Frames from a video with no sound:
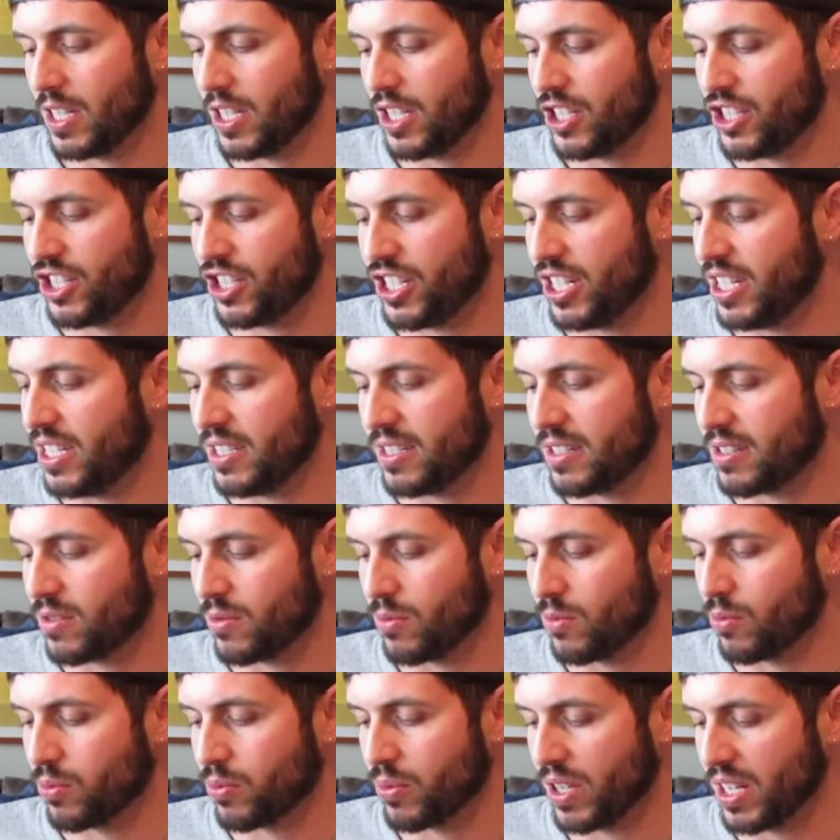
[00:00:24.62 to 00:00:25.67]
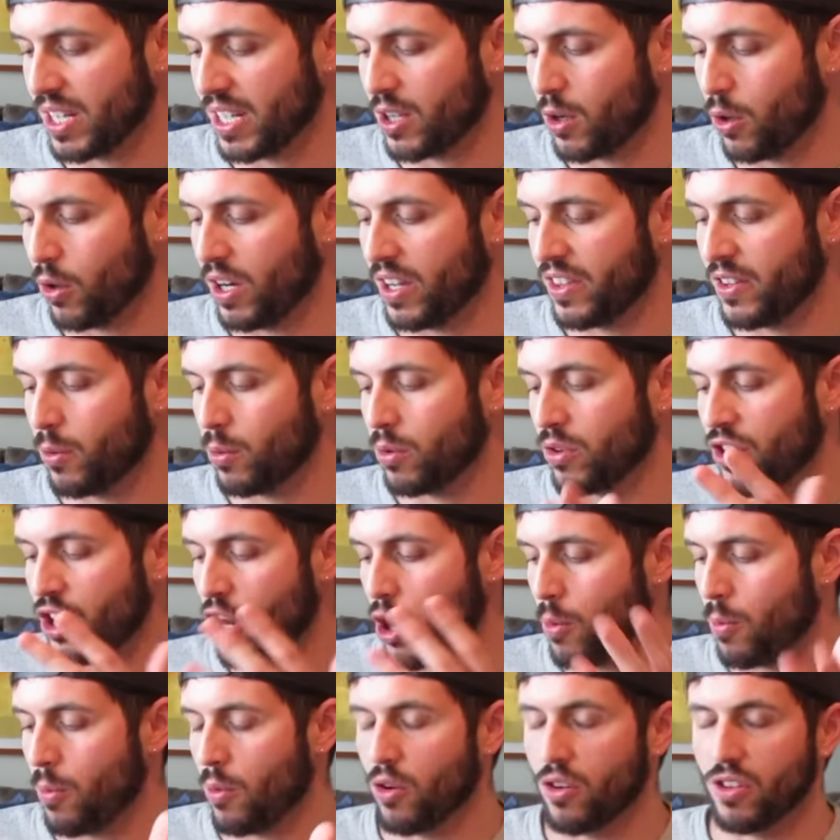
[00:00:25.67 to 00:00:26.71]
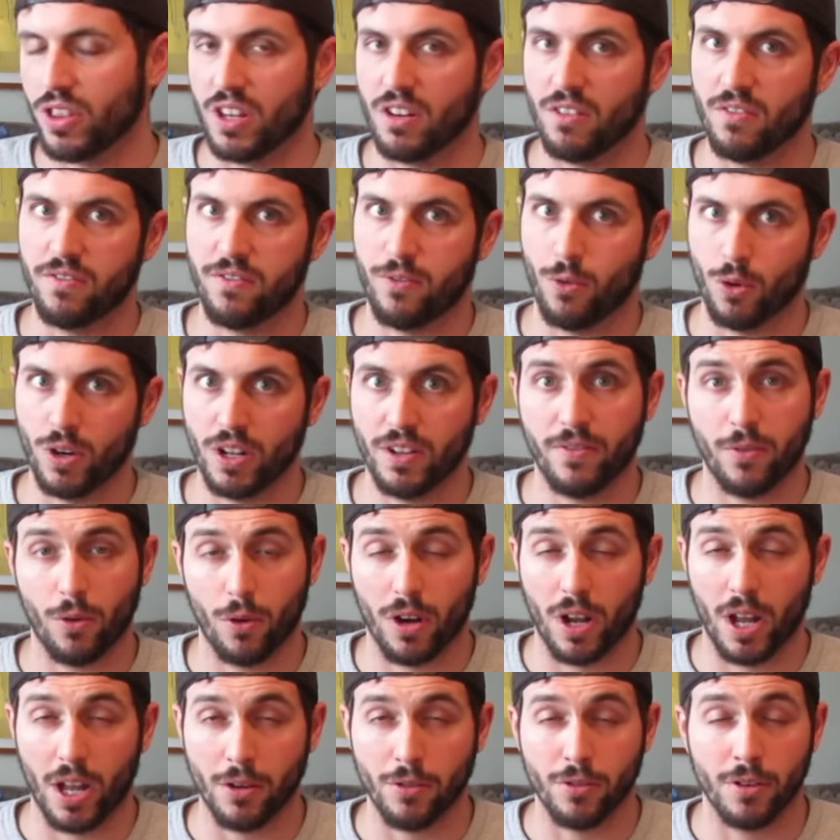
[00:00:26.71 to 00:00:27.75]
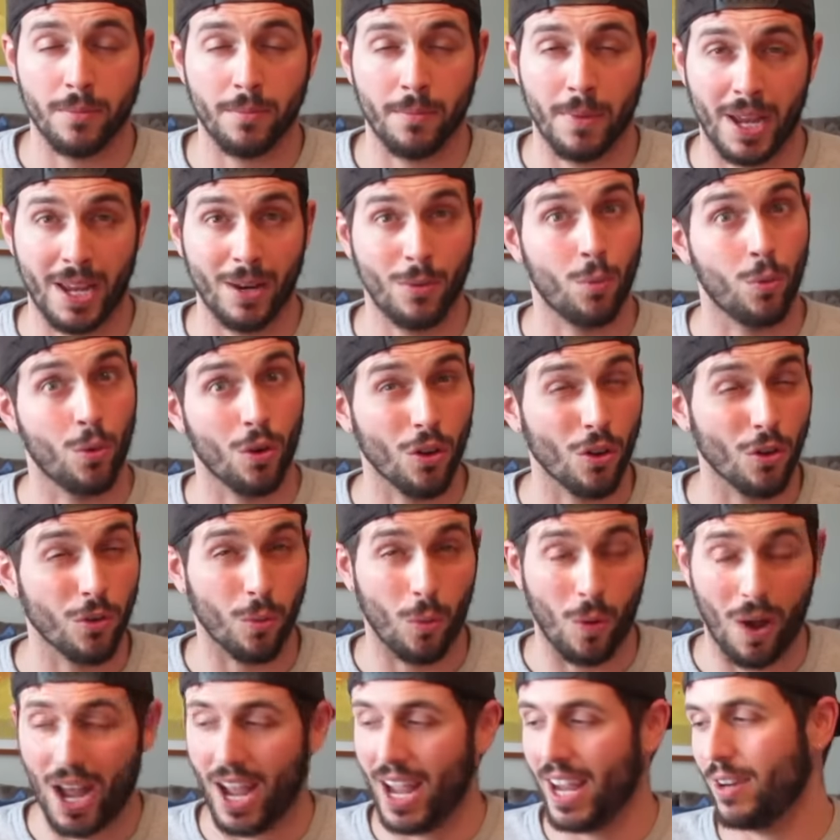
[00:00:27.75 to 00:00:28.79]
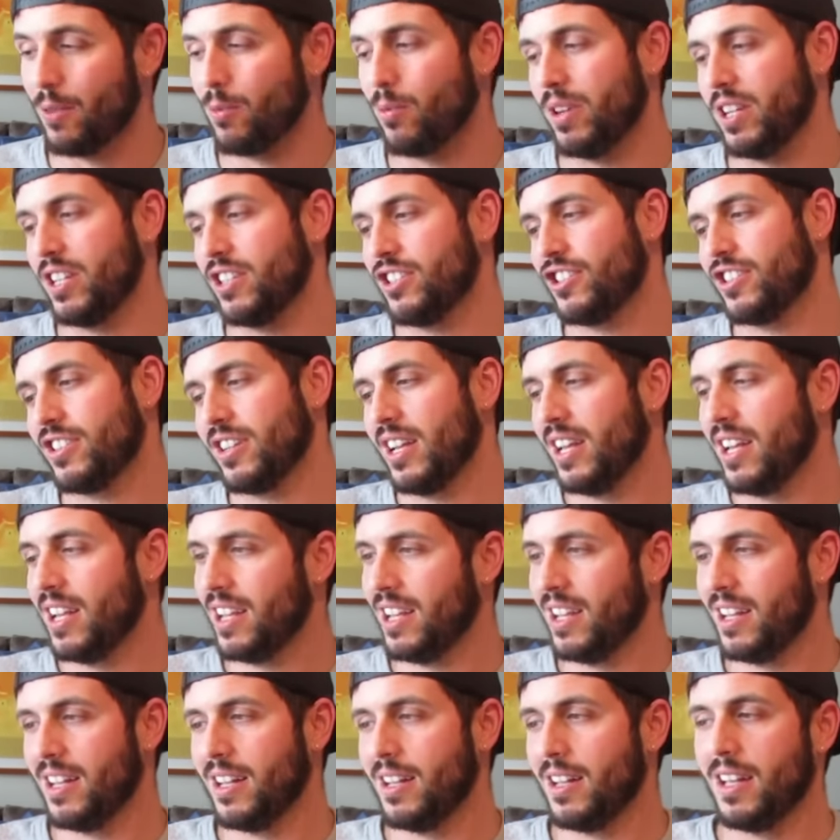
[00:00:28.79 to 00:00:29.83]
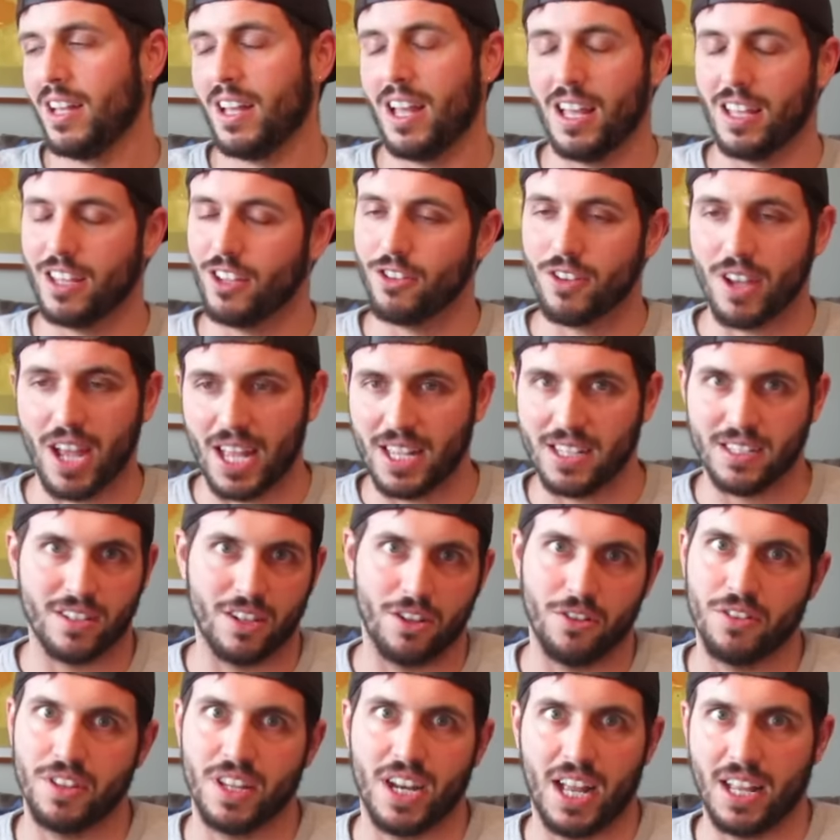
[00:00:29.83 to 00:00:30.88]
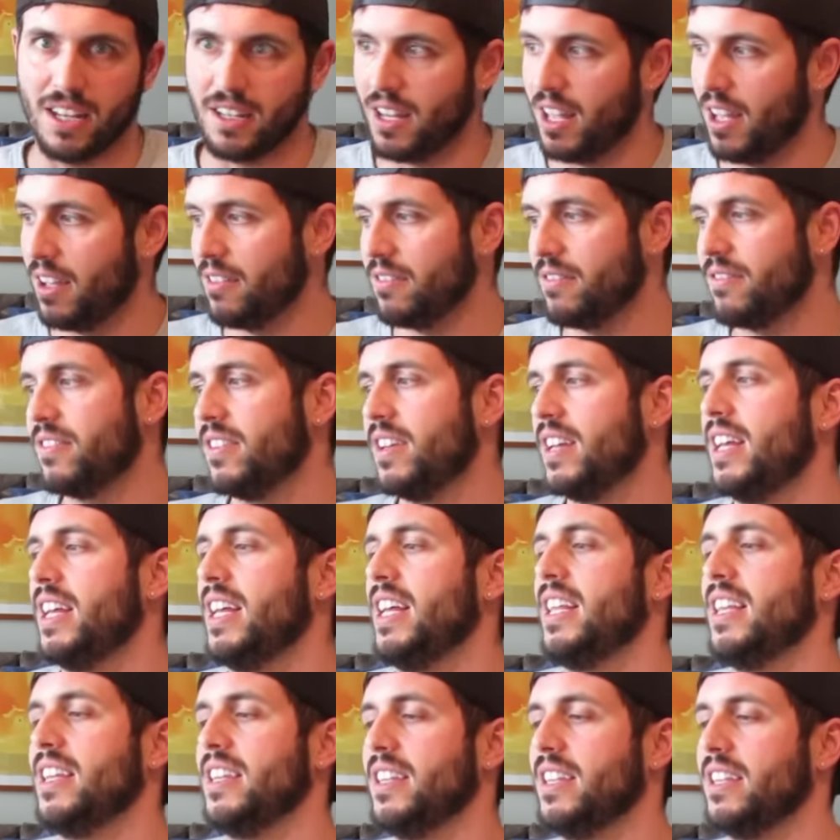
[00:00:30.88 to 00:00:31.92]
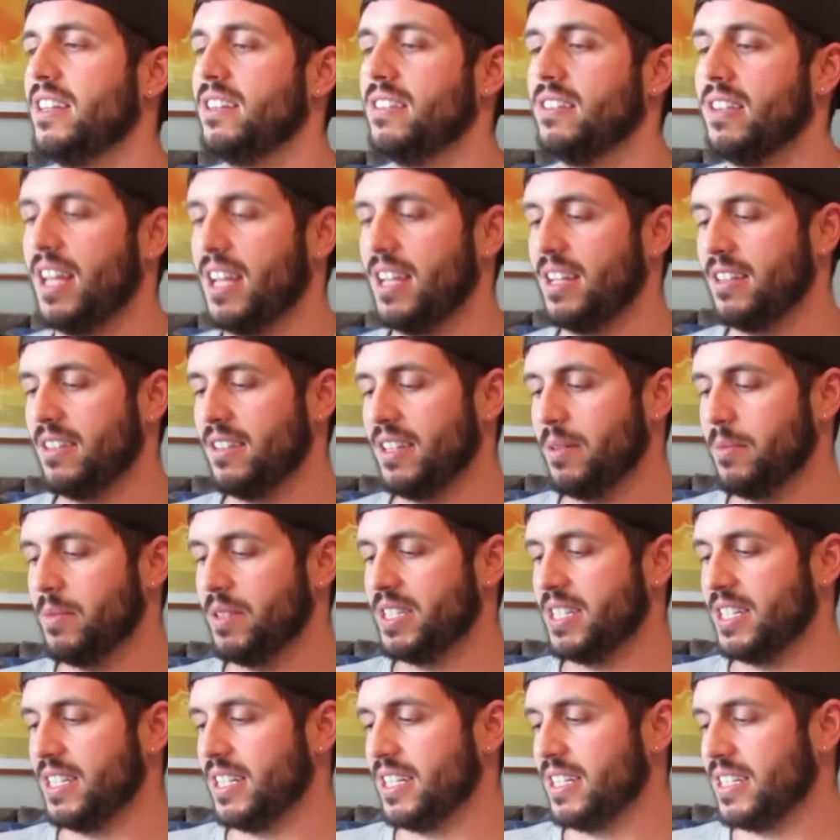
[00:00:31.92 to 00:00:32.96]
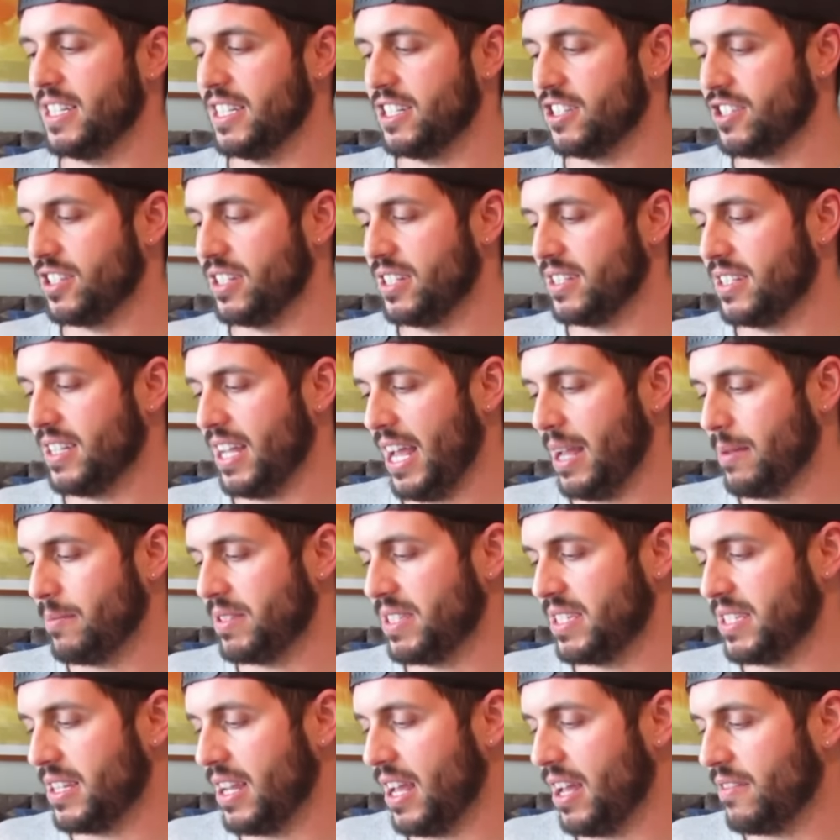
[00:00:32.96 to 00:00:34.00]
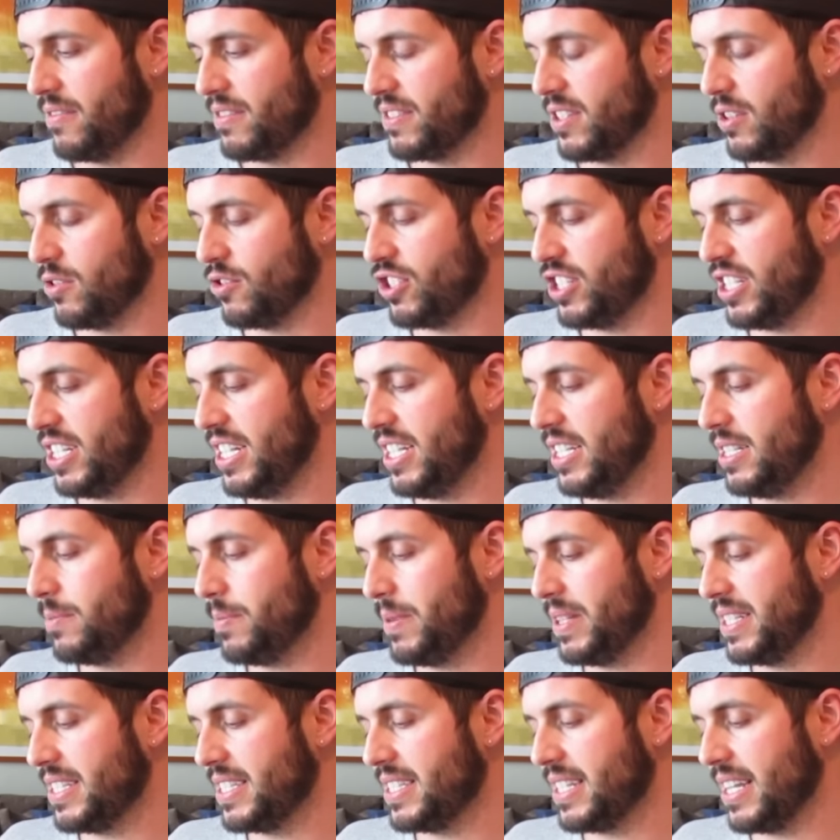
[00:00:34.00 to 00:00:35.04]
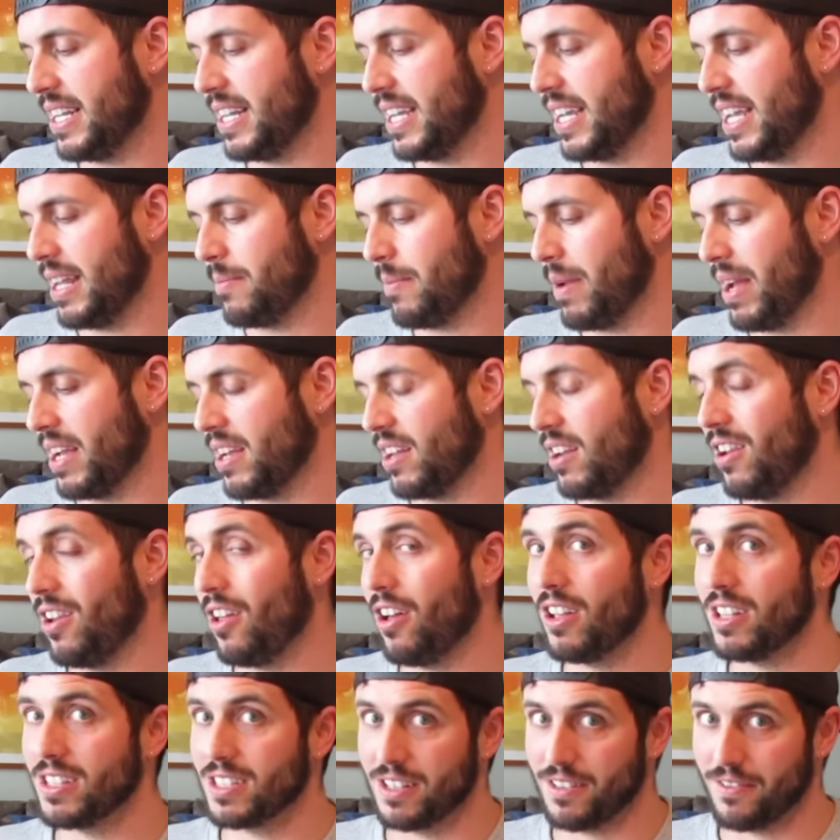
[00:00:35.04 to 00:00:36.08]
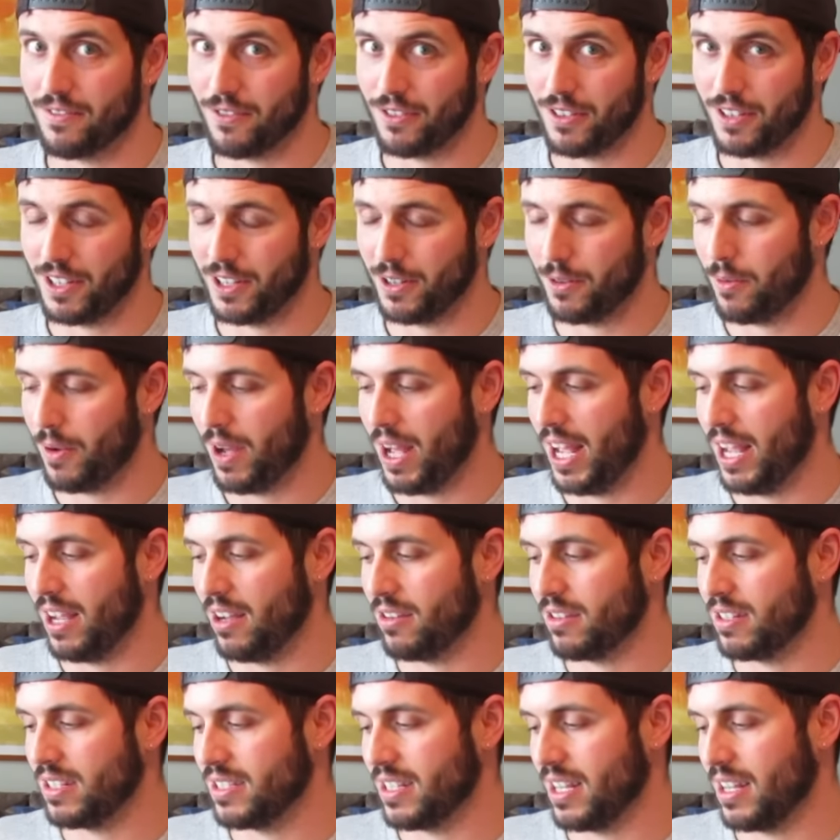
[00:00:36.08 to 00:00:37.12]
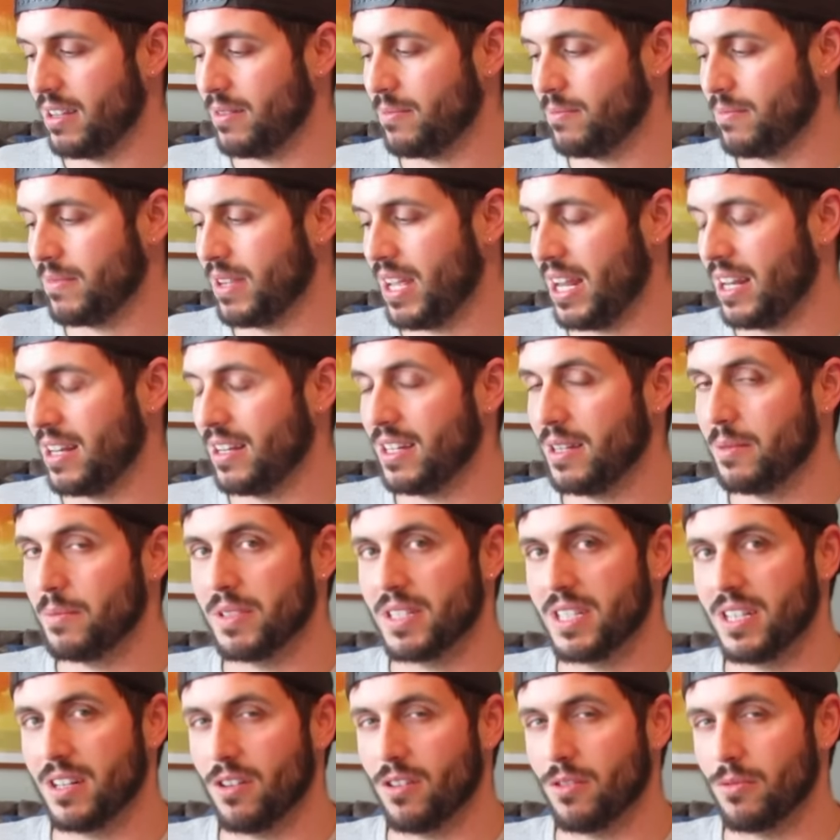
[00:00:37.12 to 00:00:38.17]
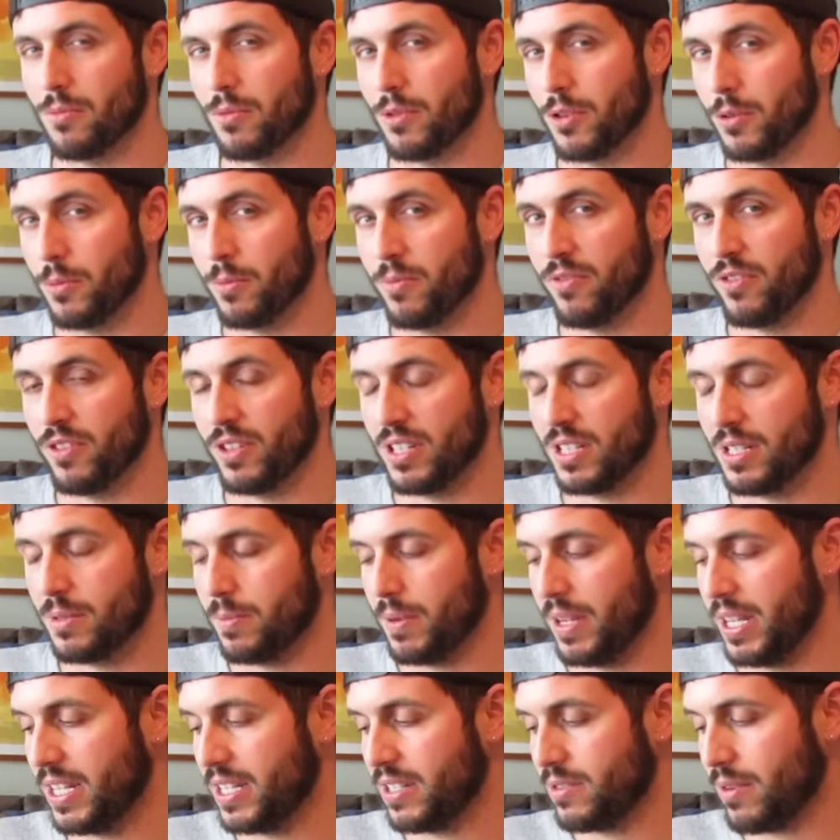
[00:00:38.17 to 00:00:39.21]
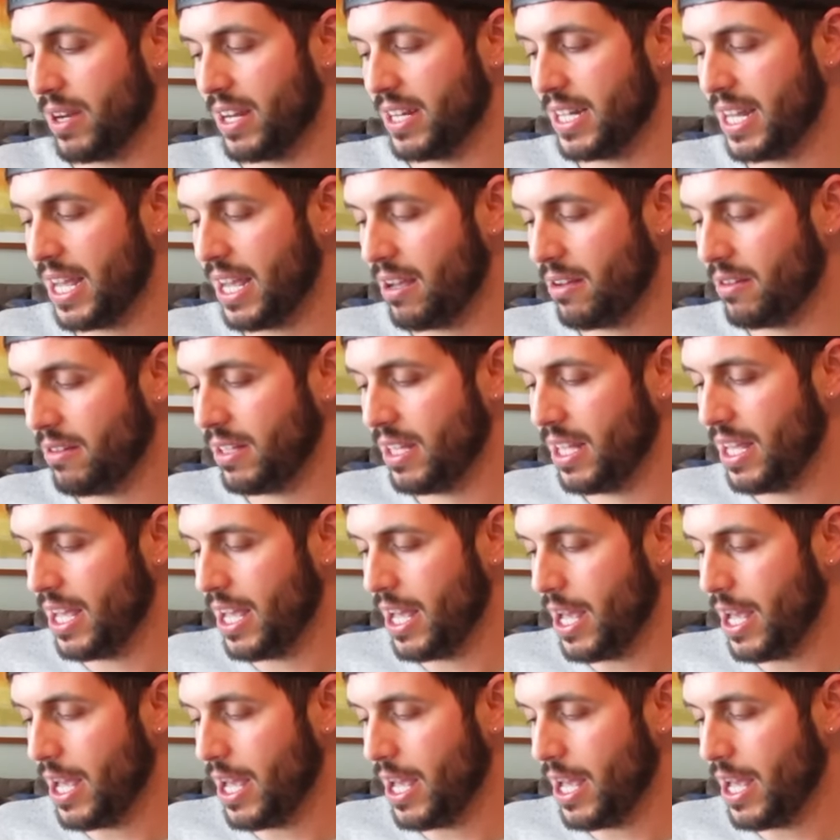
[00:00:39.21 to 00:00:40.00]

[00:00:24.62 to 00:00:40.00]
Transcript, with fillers: she's really cool and there were no more than 4,400 made worldwide, which you guys know that I love little like limited edition type stuff. So she has been sitting in my closet for a little while because I'm kind of limited on room for displays right now.